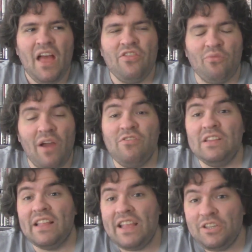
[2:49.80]
The
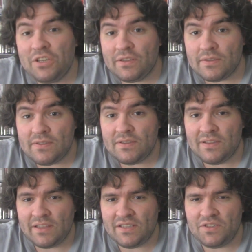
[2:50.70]
revelations
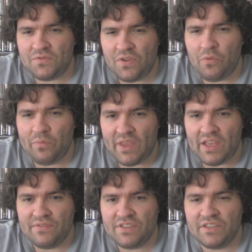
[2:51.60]
that this film
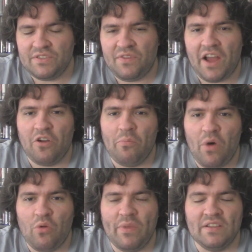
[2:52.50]
gives in its final
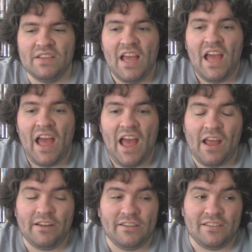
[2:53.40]
moments,
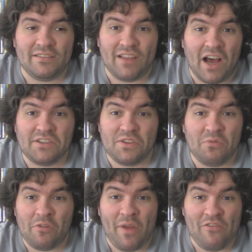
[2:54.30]
and honestly
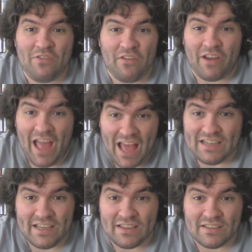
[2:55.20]
one of my favorite
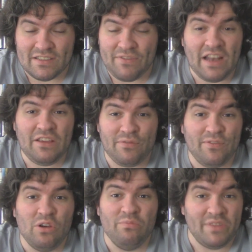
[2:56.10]
endings of any
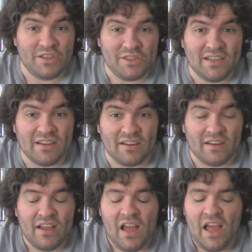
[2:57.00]
film this year,
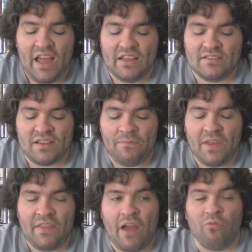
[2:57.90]
it's
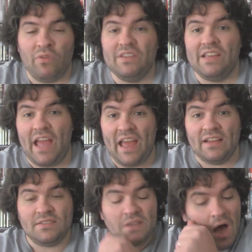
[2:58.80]
something that really
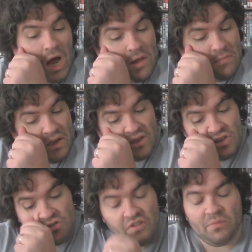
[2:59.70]
hits. I'm
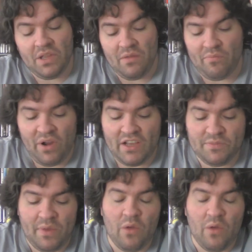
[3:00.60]
extremely impressed by